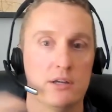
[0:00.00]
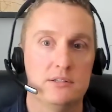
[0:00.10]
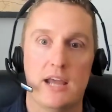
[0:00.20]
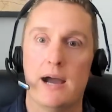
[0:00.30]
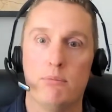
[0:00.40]

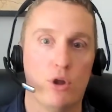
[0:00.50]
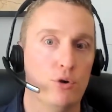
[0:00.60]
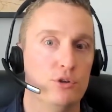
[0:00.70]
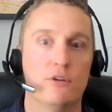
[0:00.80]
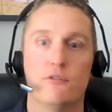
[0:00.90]

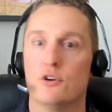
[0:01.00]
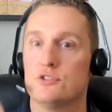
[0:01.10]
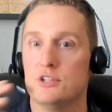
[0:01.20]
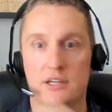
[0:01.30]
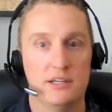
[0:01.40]
Tableau
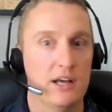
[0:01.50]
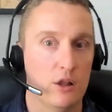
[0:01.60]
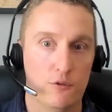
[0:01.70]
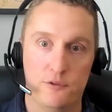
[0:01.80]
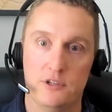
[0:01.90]
University, a
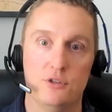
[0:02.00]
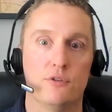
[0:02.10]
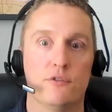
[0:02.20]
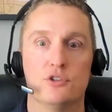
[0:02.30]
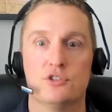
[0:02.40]
Yellowfin
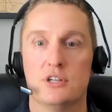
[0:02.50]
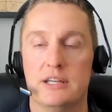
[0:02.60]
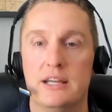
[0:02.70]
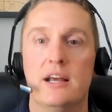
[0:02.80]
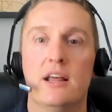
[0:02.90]

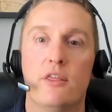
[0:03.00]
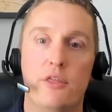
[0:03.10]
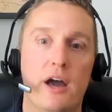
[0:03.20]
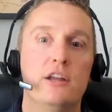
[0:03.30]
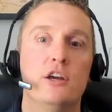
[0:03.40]
University
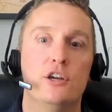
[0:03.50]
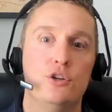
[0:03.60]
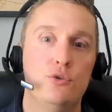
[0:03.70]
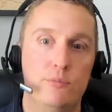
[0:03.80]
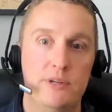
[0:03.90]
that
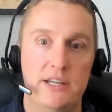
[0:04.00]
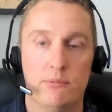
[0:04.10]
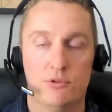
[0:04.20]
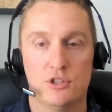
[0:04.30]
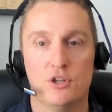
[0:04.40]
you would be
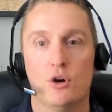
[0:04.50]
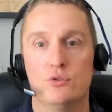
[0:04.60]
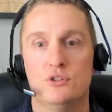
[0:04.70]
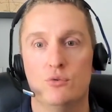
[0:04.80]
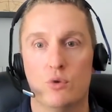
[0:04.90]
able to
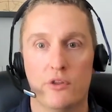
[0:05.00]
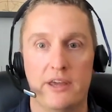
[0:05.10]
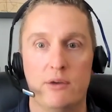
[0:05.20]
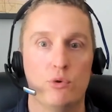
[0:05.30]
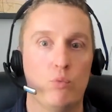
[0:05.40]
go to where
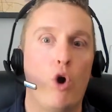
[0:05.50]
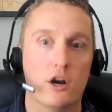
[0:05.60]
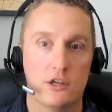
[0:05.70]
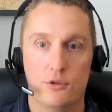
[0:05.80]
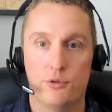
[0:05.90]
they would
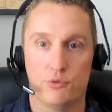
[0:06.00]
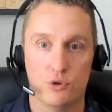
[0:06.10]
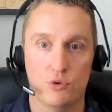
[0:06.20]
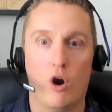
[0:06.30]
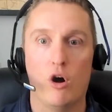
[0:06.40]
walk you
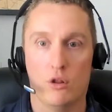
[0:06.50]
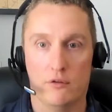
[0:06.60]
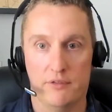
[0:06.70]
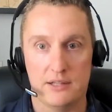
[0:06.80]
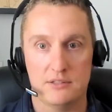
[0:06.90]
through all
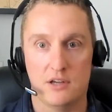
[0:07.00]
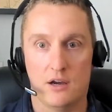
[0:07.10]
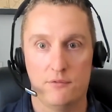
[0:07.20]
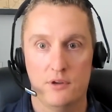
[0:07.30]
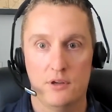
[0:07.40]
of that
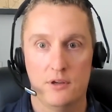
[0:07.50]
stuff.